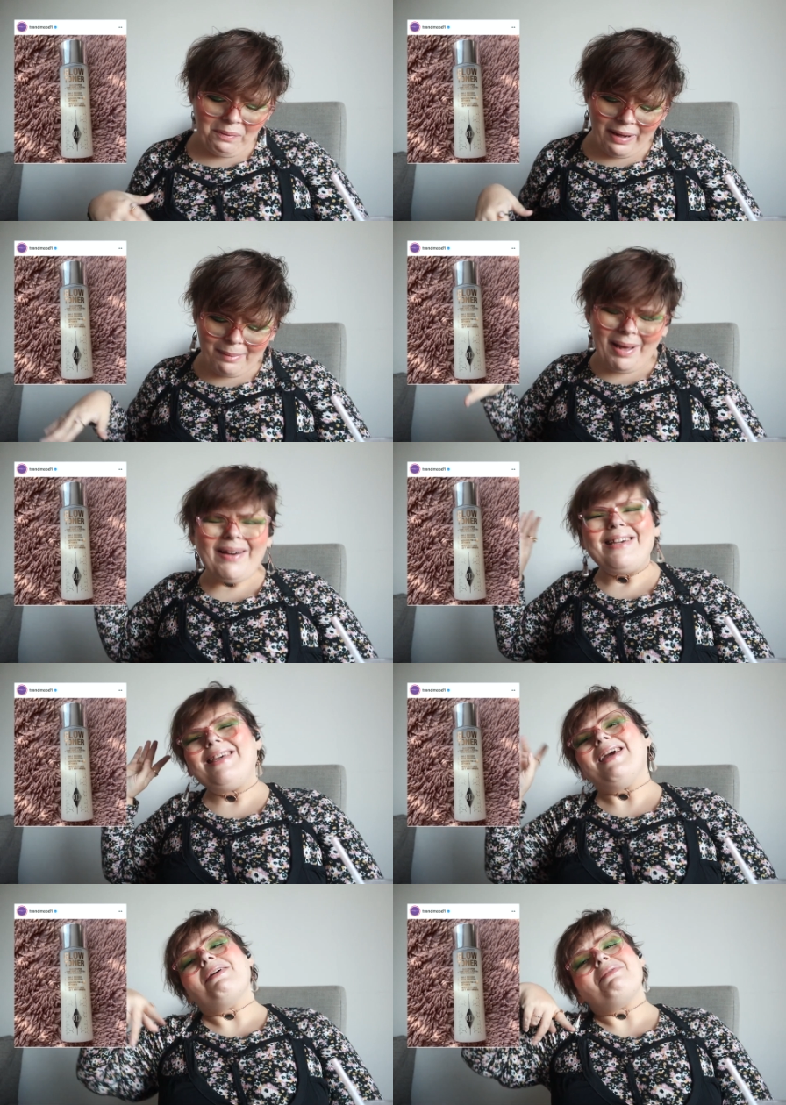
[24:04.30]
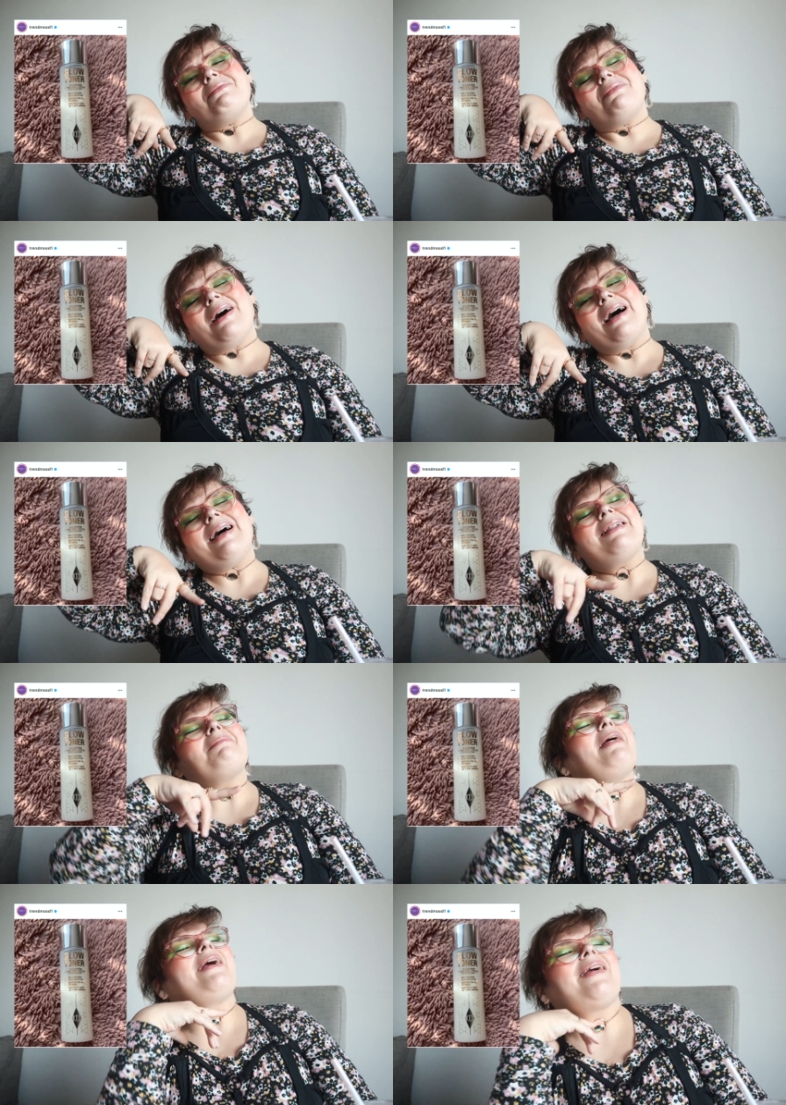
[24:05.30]
What about you? And I'm
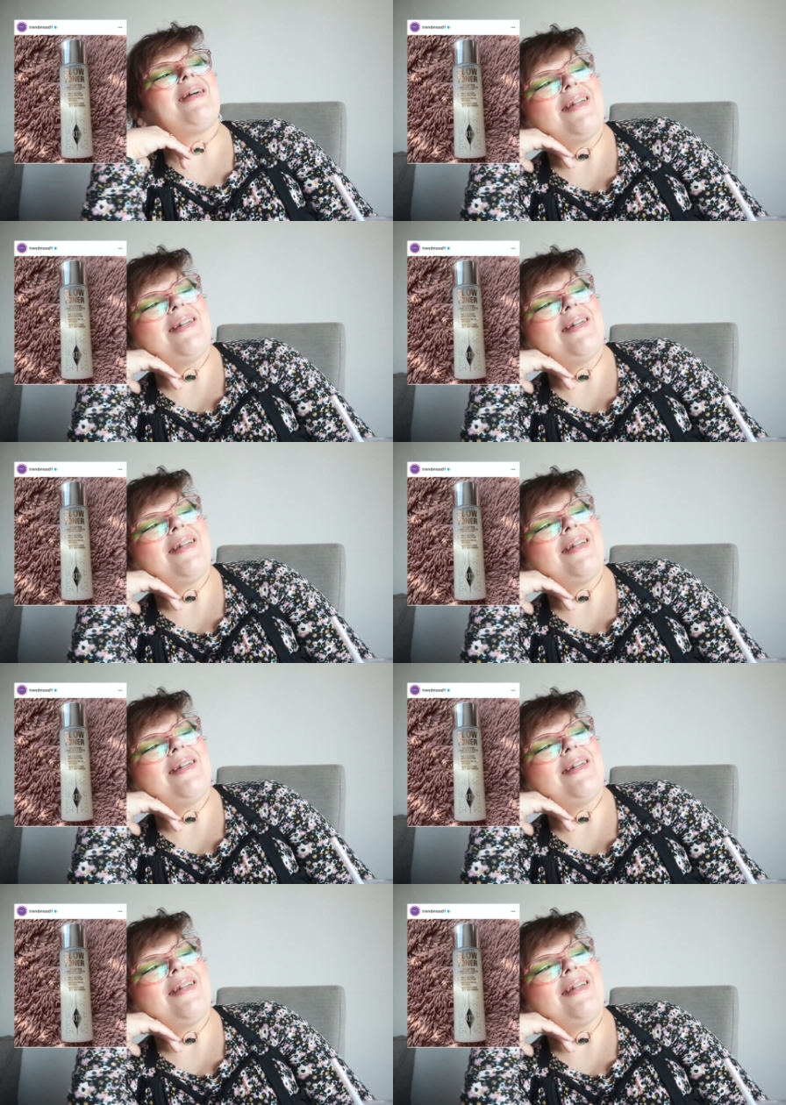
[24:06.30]
like,